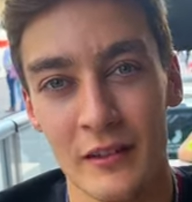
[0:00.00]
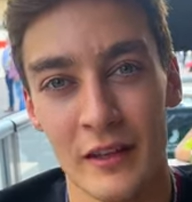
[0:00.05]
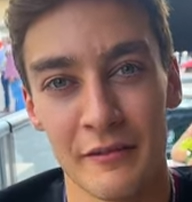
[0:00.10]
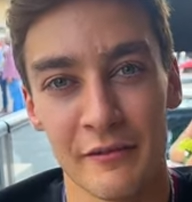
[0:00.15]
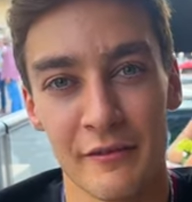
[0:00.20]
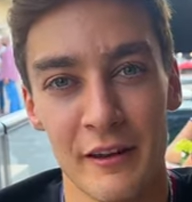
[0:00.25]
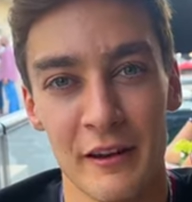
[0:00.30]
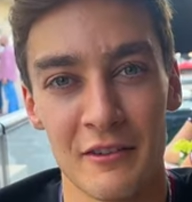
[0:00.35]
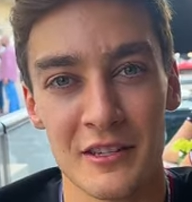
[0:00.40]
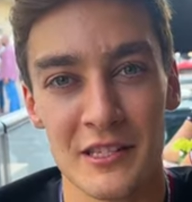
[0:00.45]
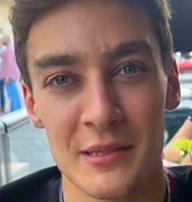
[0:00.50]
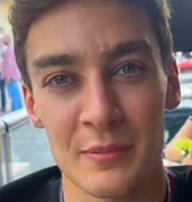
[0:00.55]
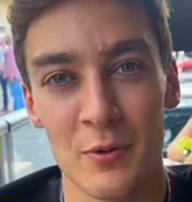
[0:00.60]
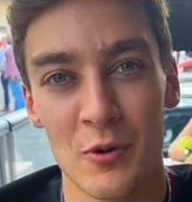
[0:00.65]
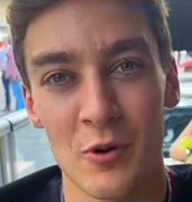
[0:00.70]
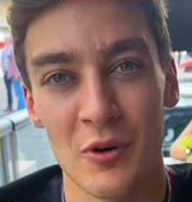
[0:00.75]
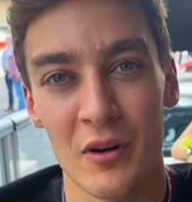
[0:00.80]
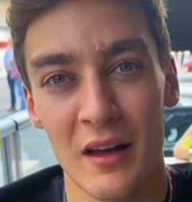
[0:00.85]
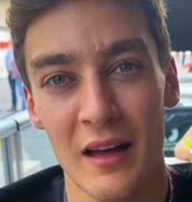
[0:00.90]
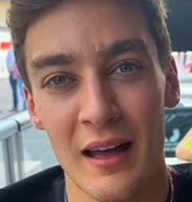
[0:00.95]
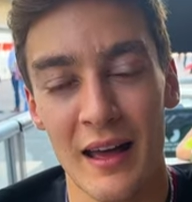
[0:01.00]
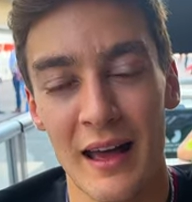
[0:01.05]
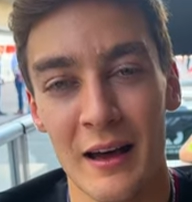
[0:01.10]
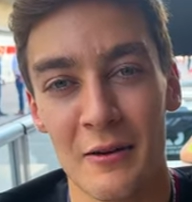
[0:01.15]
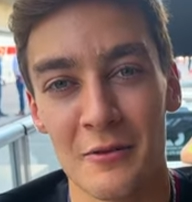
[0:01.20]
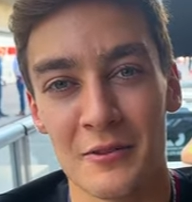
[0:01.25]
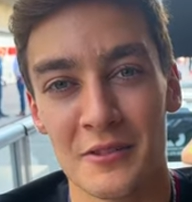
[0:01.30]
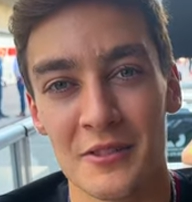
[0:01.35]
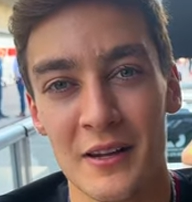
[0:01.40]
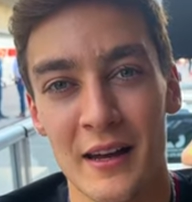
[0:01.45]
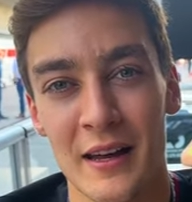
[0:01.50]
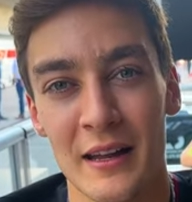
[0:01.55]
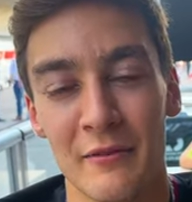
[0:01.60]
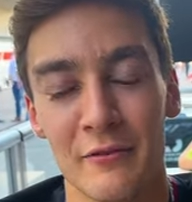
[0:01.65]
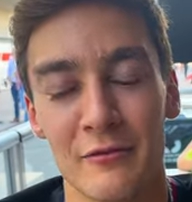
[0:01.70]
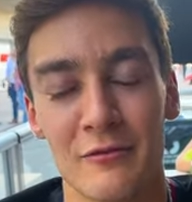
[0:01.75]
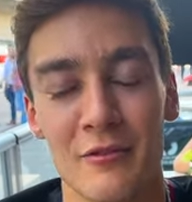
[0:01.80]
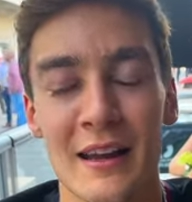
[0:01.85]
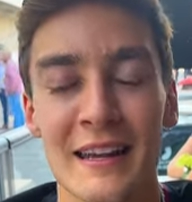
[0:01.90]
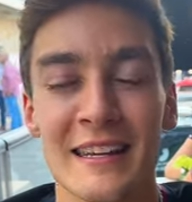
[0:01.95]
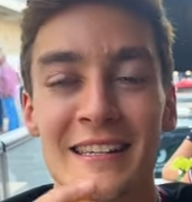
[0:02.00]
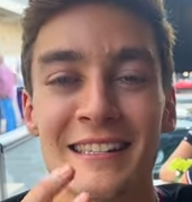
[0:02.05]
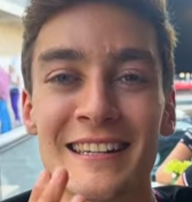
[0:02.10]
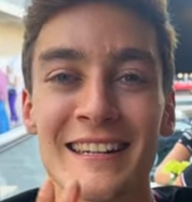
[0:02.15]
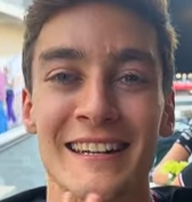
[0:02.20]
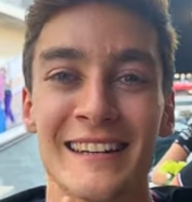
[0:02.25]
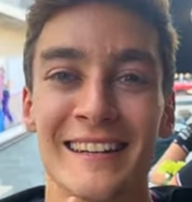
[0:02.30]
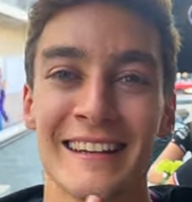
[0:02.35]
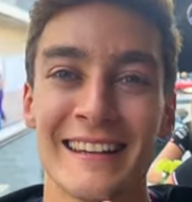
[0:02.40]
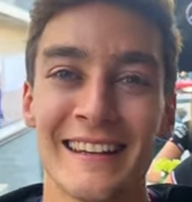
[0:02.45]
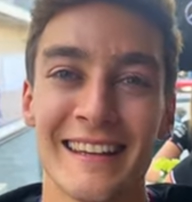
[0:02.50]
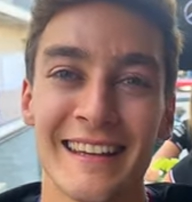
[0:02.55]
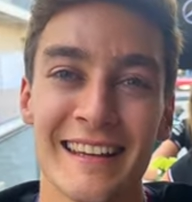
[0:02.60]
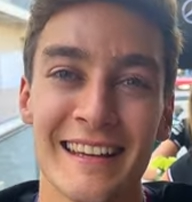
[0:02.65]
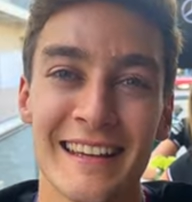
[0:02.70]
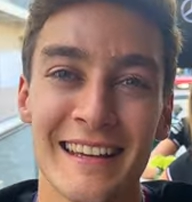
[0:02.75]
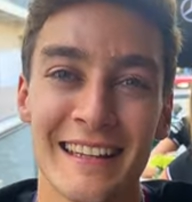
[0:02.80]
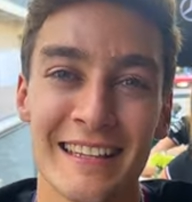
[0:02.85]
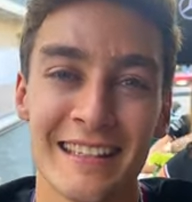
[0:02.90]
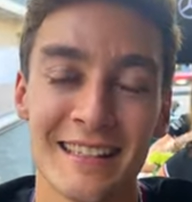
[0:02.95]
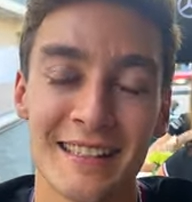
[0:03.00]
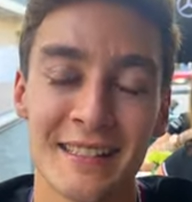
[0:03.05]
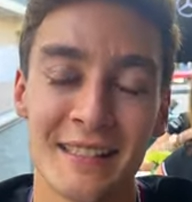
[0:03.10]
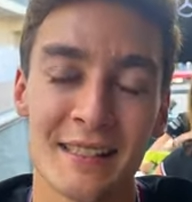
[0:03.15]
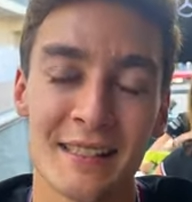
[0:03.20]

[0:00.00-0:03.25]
Favorite sport outside of racing is,